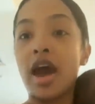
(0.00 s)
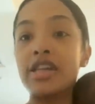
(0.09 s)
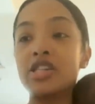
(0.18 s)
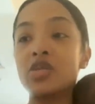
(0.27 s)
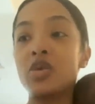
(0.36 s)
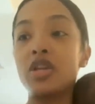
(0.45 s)

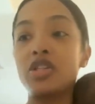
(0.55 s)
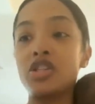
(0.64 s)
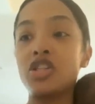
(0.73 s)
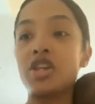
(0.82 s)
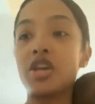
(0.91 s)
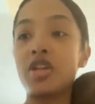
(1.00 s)
I just wanted to
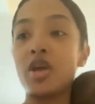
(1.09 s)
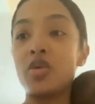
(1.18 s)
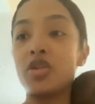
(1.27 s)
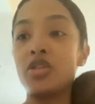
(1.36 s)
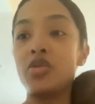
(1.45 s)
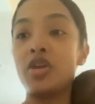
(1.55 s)
share that
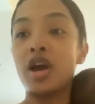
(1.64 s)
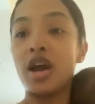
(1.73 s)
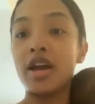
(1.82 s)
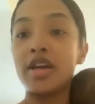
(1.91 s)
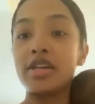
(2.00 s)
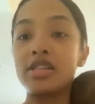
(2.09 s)
with you
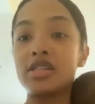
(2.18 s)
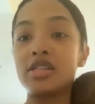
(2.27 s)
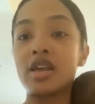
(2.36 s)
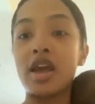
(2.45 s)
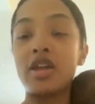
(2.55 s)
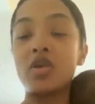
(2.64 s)

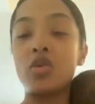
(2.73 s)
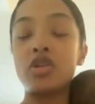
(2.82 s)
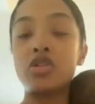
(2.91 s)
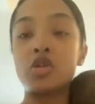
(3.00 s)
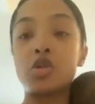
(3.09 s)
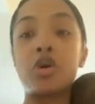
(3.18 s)
guys. I didn't want
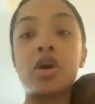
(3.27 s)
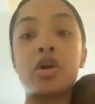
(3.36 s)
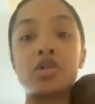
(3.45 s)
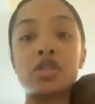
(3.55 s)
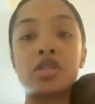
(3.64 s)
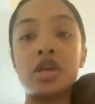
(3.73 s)
to just
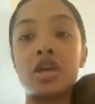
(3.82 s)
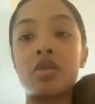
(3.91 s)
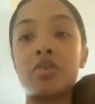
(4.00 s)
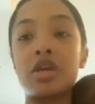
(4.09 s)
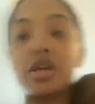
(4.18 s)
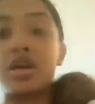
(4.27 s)
post
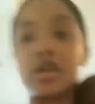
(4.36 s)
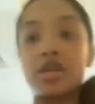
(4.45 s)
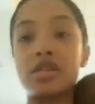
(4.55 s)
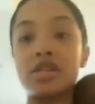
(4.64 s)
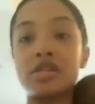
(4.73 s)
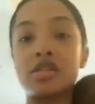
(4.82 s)
it
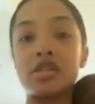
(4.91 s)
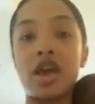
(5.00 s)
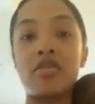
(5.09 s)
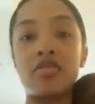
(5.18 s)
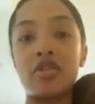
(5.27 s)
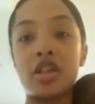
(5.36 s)
because
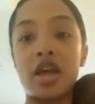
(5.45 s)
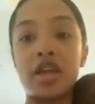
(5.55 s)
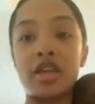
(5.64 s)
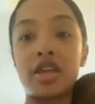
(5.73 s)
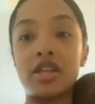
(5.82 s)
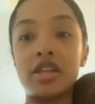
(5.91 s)
I felt
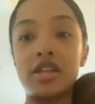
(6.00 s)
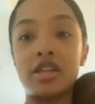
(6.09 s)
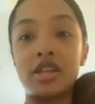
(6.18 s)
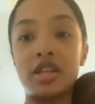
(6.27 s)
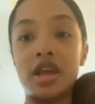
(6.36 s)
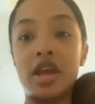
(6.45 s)
like it
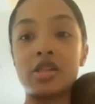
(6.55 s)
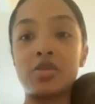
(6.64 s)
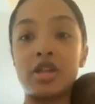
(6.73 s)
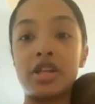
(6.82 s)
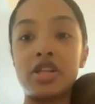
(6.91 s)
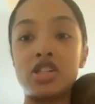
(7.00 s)
needed an
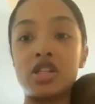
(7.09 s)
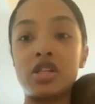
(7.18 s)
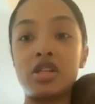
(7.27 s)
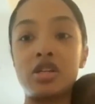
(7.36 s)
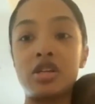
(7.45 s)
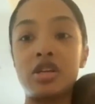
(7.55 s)

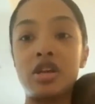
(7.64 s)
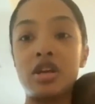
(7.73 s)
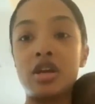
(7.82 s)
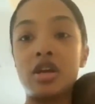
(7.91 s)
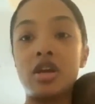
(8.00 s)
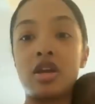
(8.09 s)
explanation
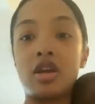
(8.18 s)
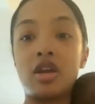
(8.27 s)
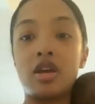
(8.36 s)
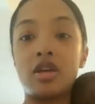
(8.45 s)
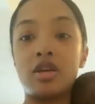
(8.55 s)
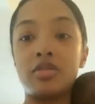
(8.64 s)

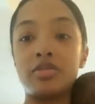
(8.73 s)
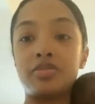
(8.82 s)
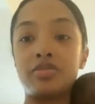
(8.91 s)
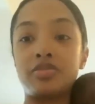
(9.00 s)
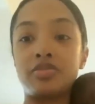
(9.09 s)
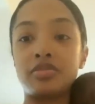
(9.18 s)
um,
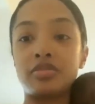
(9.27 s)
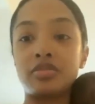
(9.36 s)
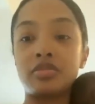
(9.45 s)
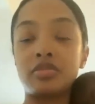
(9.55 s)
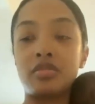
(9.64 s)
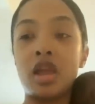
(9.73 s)

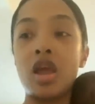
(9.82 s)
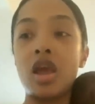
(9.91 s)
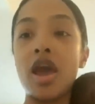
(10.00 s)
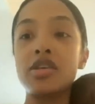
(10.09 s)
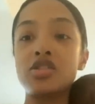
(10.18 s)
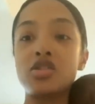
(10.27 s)

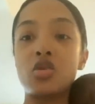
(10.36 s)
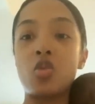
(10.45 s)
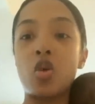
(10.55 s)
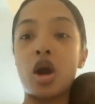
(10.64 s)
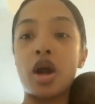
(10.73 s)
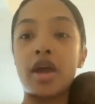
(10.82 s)
as to
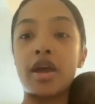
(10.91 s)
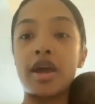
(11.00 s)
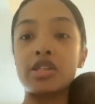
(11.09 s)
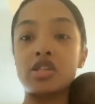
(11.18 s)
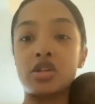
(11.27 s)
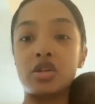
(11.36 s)
why
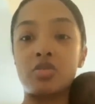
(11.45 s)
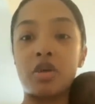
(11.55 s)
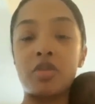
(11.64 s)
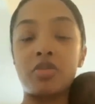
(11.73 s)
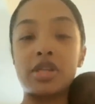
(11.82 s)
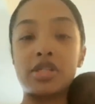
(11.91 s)
I turned
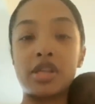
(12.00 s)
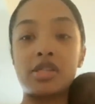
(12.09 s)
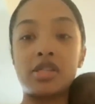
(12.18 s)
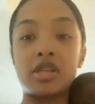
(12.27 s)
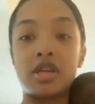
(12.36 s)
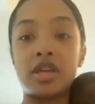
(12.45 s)
my
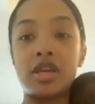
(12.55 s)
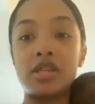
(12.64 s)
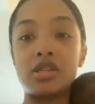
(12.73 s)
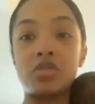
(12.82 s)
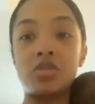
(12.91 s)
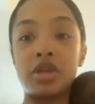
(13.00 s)
placenta
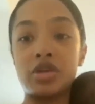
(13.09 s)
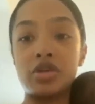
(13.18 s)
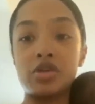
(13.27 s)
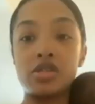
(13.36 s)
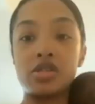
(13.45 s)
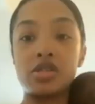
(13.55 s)
into
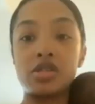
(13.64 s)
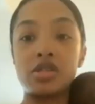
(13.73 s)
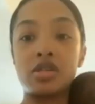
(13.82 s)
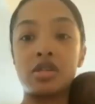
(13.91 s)
pills.